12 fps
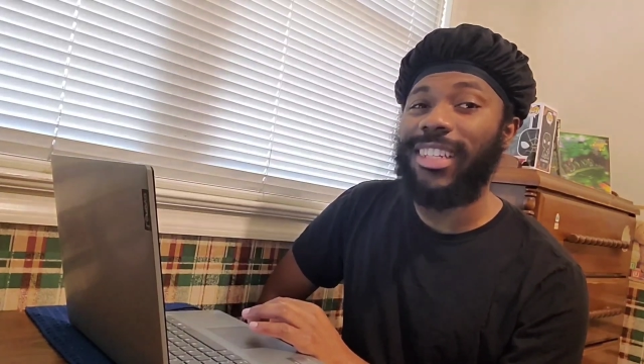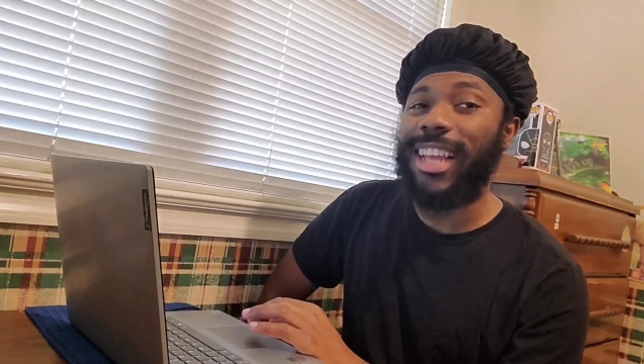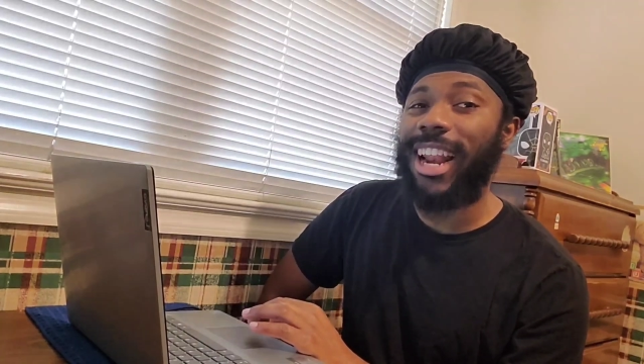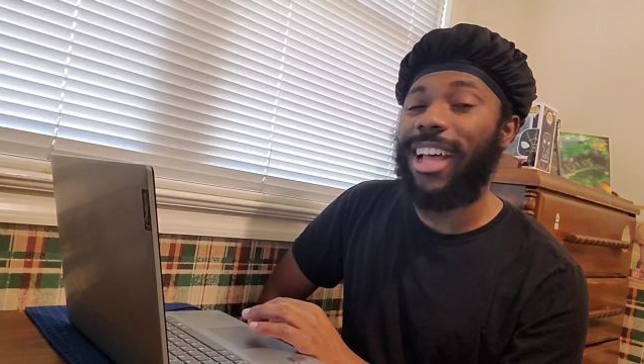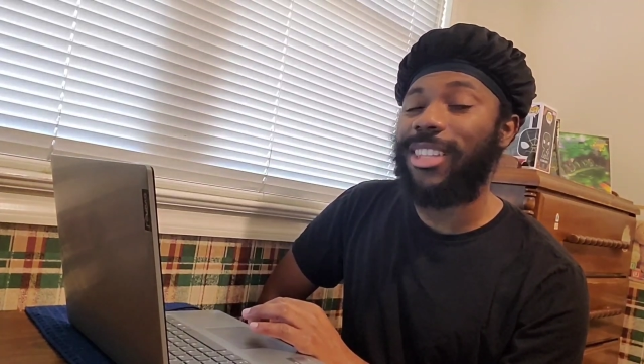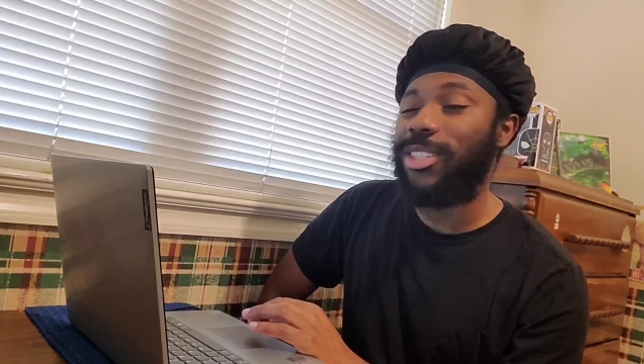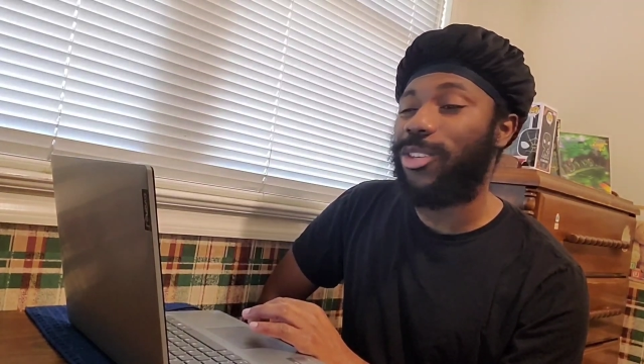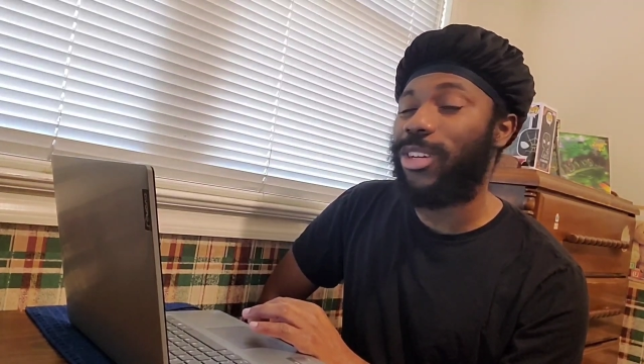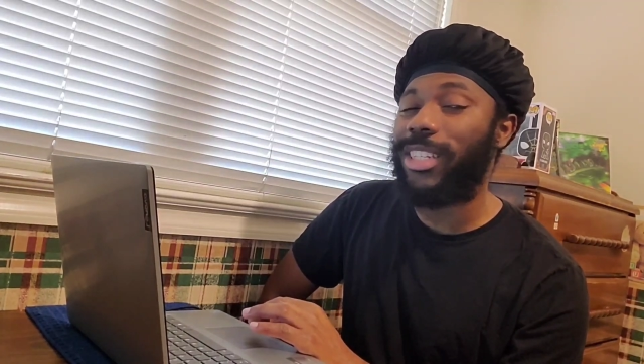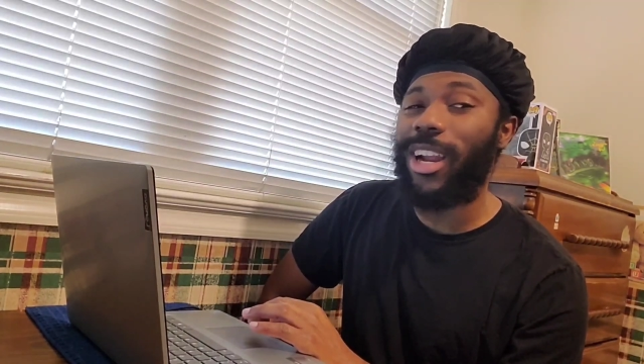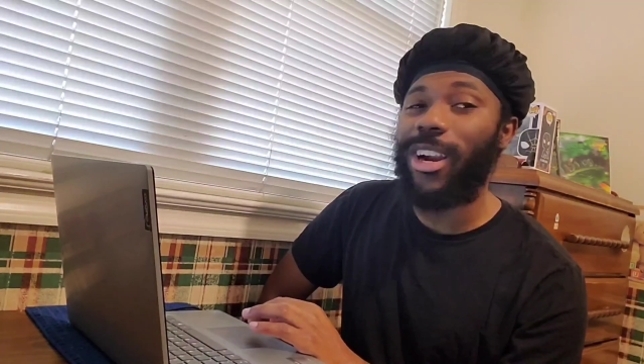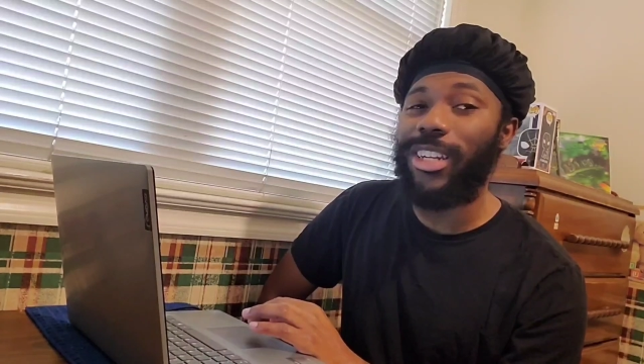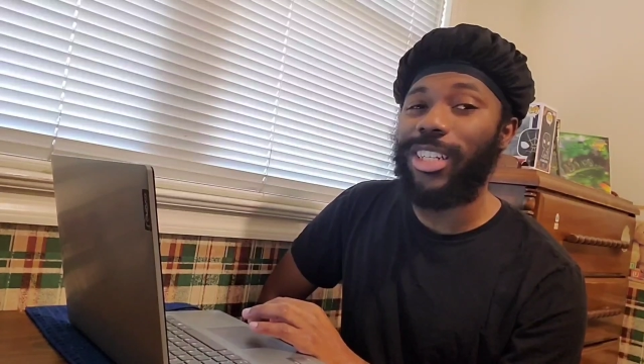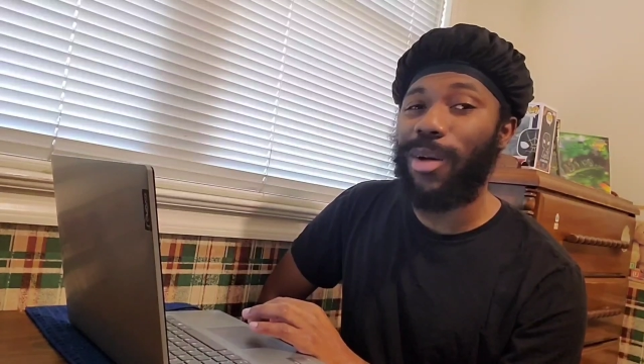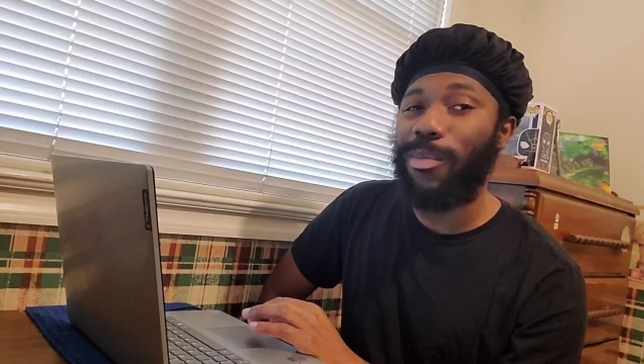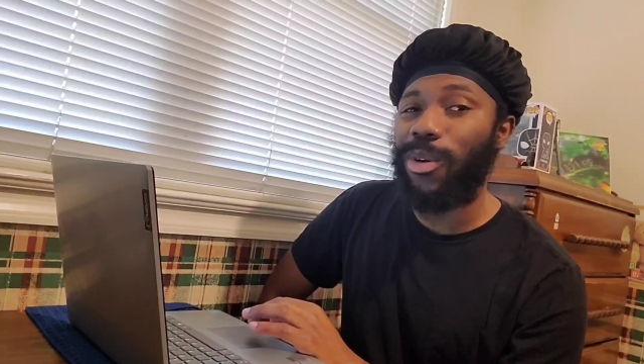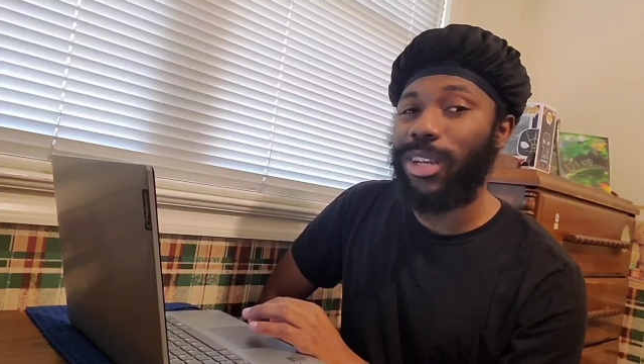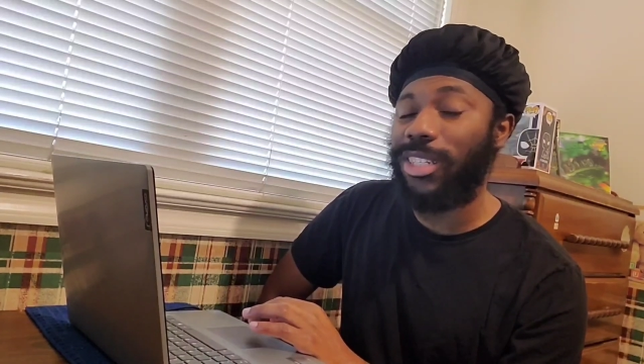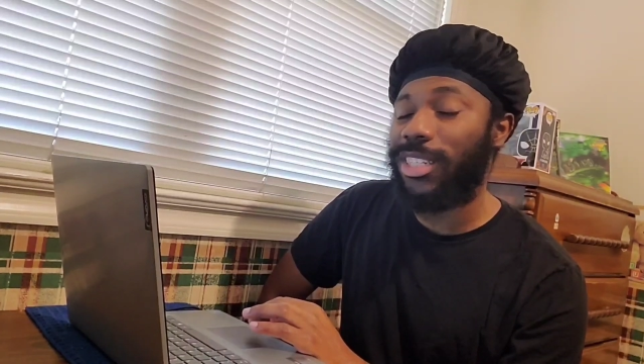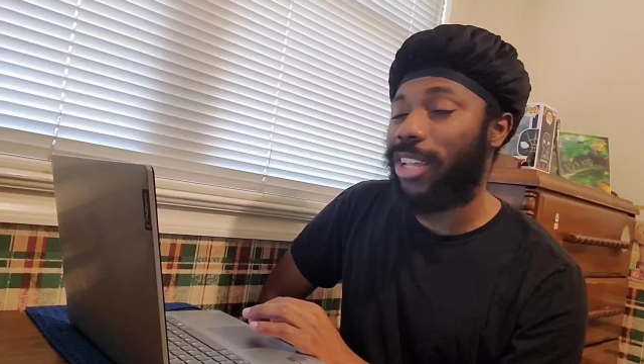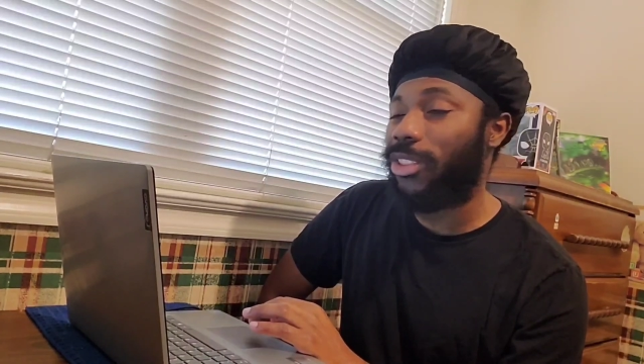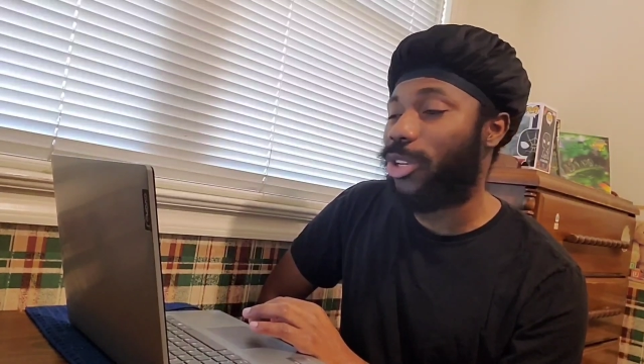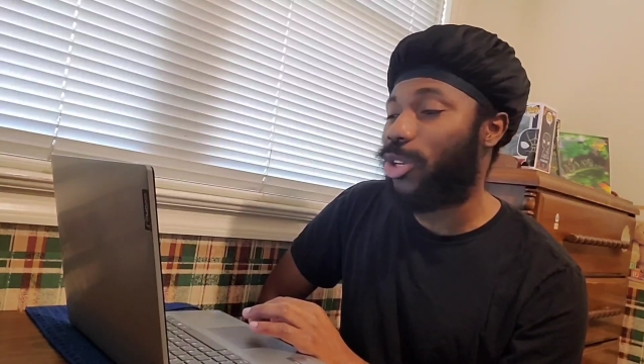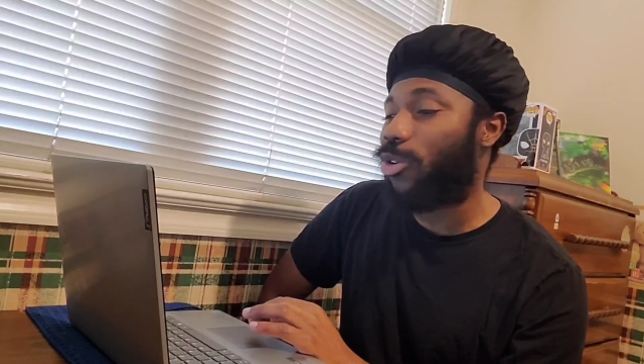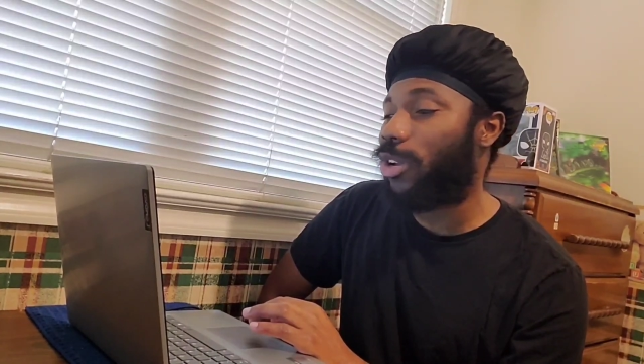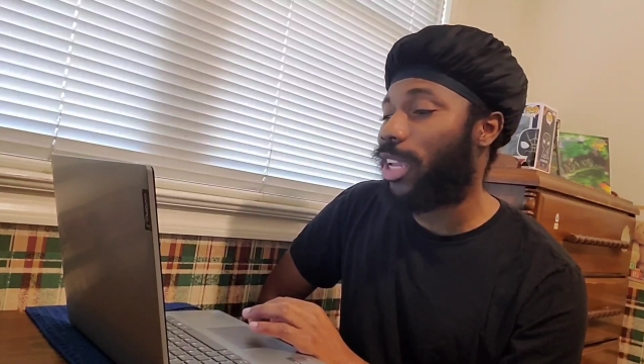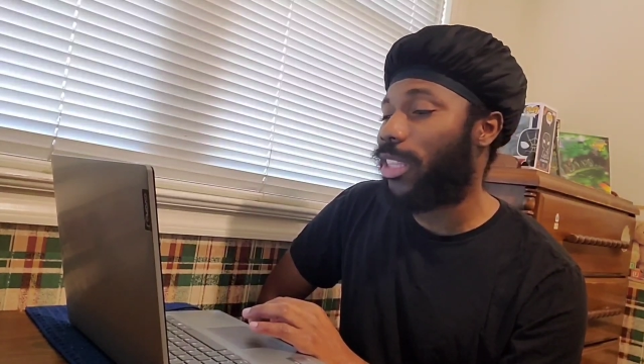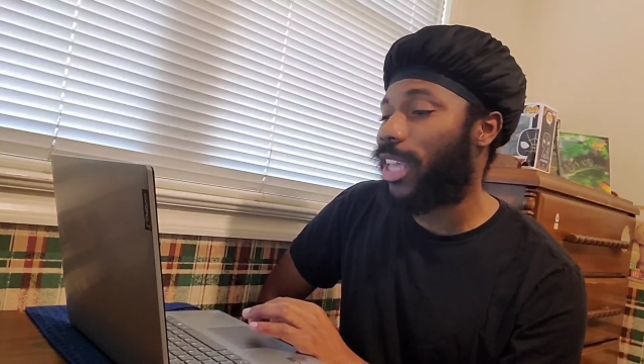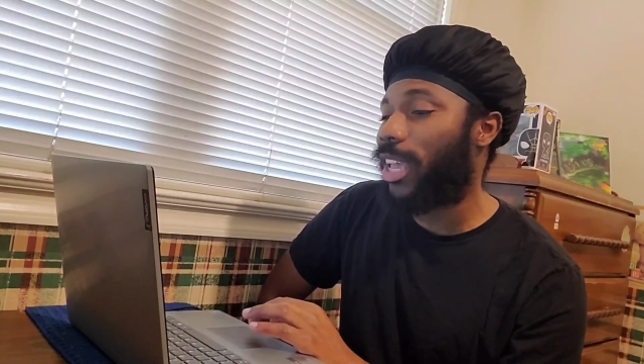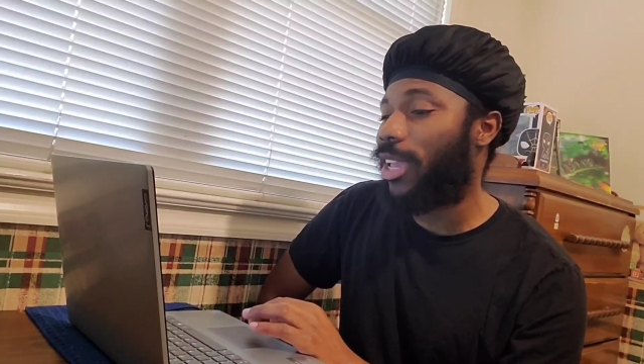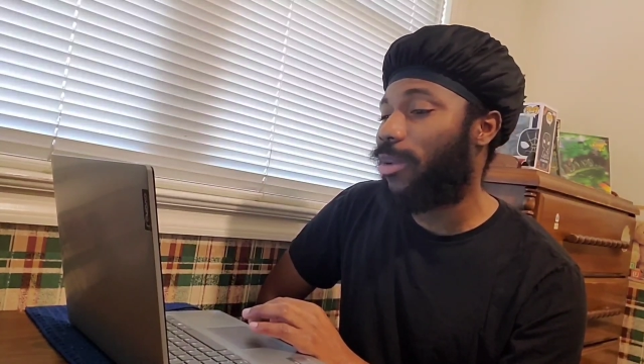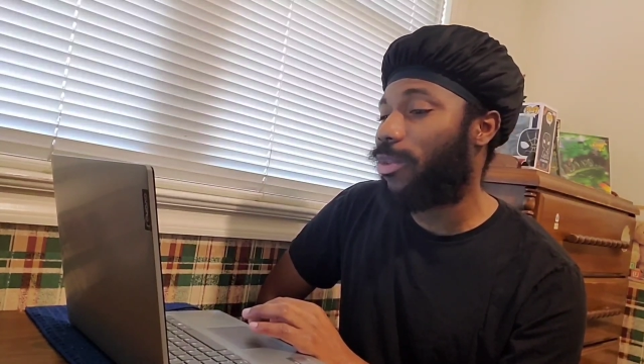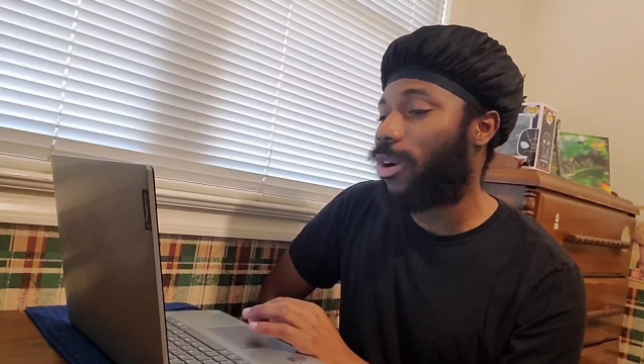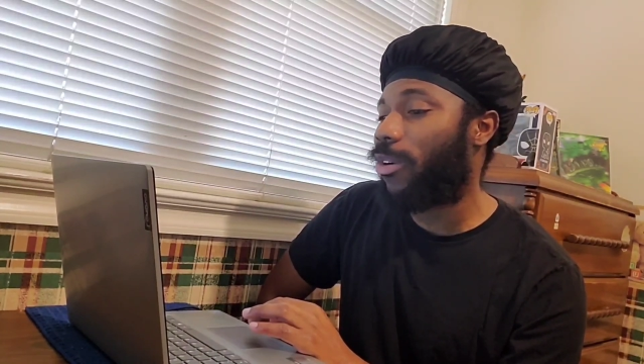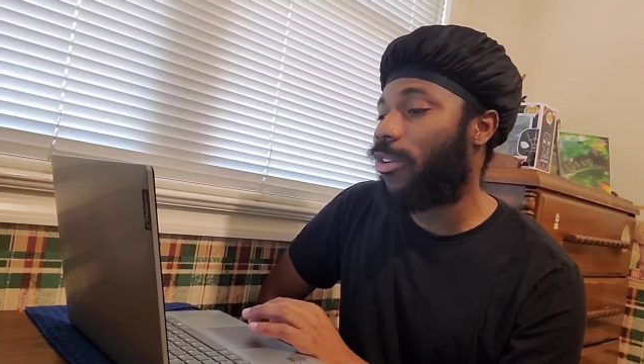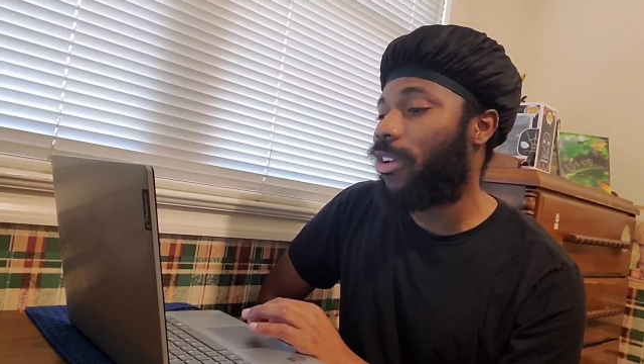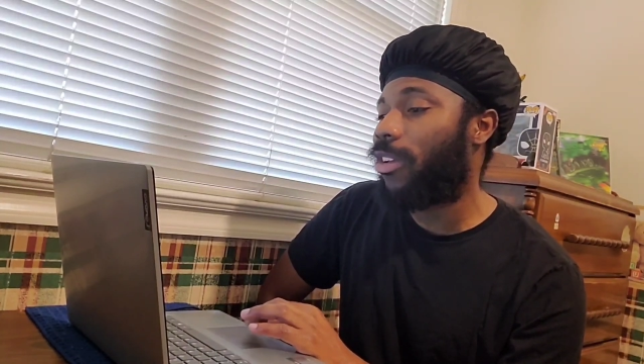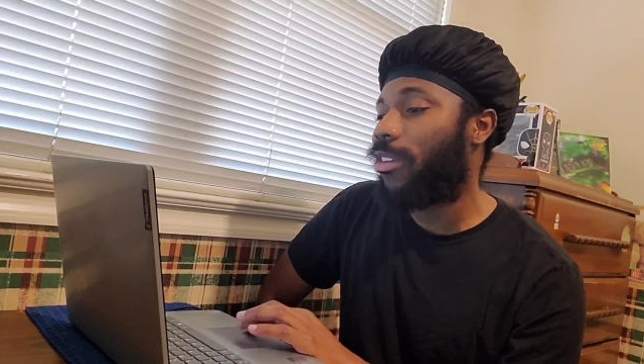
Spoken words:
shout out to you, because I heard y'all boys is out there doing their thing, bro.